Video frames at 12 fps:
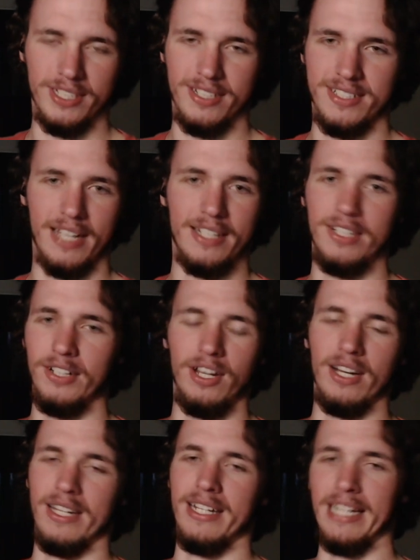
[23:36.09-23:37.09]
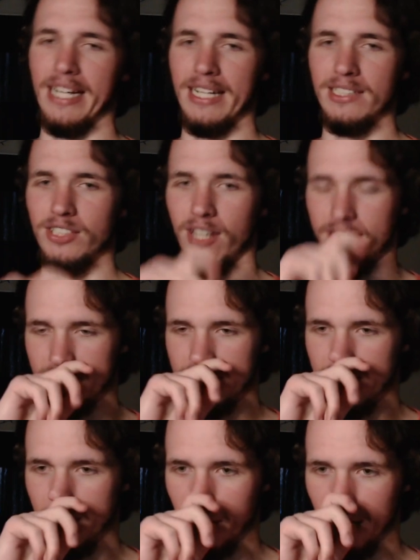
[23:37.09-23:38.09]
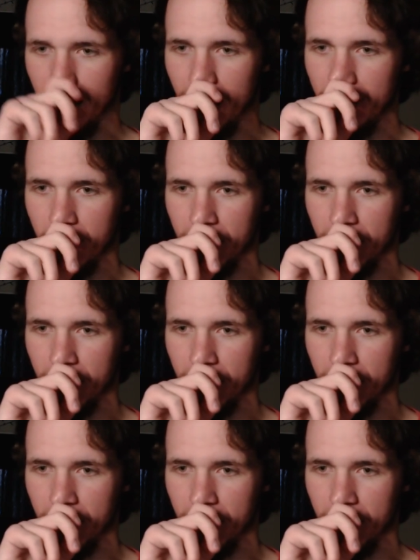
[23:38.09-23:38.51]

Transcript: because I could not get a headshot to save my life.